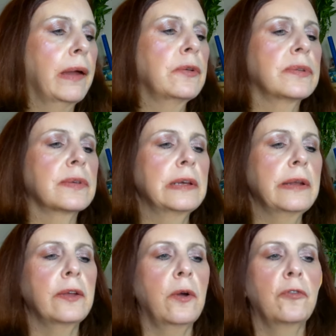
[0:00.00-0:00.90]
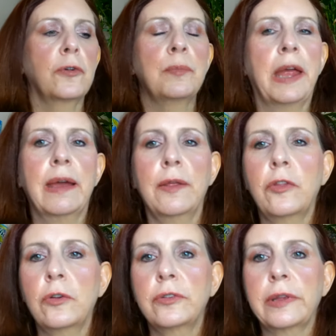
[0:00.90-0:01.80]
I was going to go for my
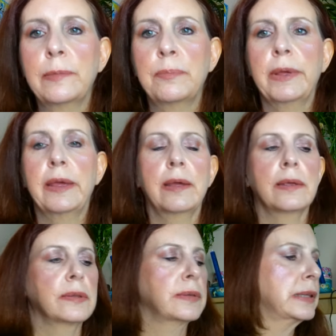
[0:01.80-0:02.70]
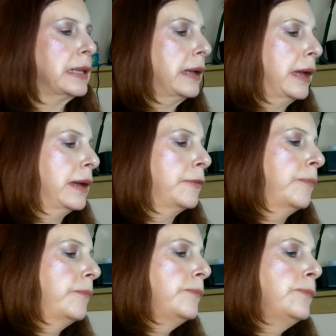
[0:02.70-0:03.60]
other tip because
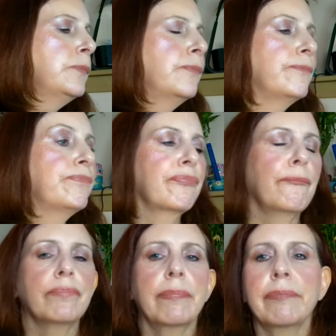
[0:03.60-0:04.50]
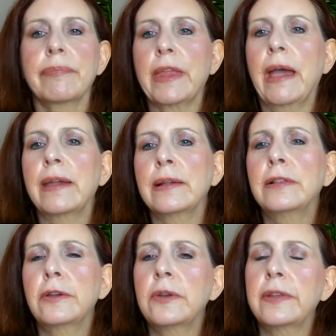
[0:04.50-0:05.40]
um, I
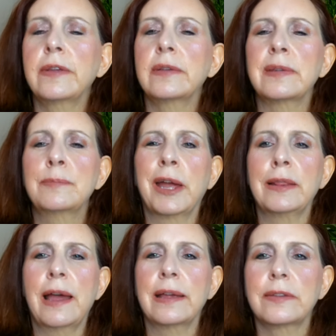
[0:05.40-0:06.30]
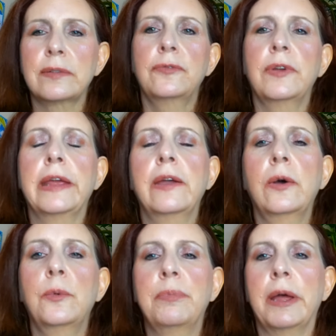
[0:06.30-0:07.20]
included this in my last
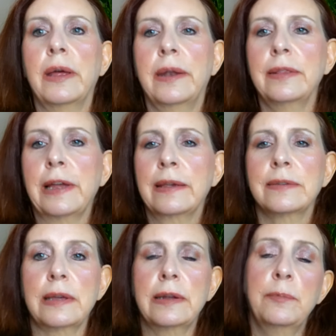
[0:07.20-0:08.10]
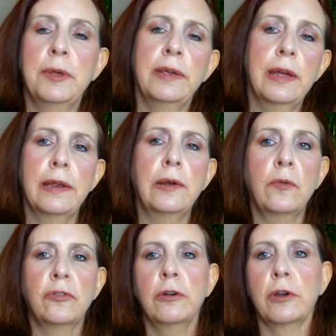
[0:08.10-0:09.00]
video, but like I said, I've been getting
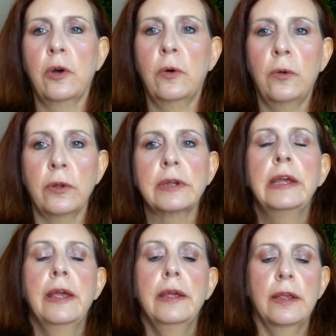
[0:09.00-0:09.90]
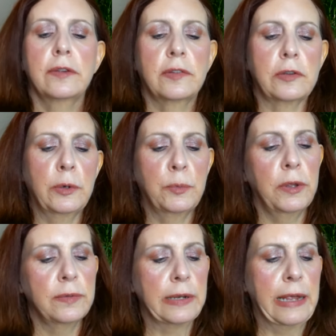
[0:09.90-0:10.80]
over a cold, so it
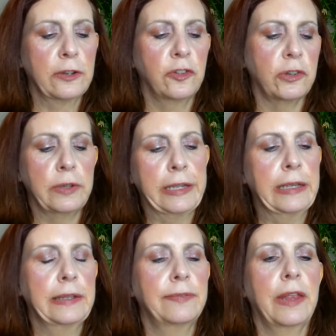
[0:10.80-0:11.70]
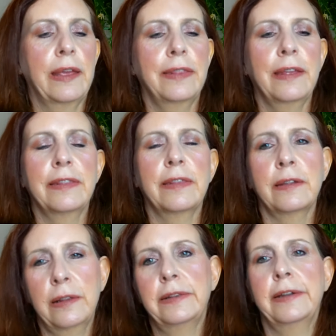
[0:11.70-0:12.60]
wasn't actually, I think, the
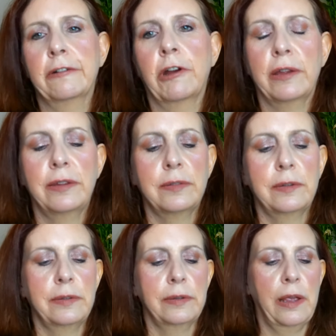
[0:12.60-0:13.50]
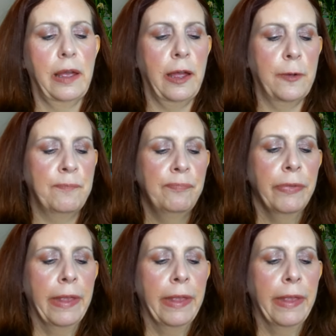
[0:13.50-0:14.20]
clearest. Um,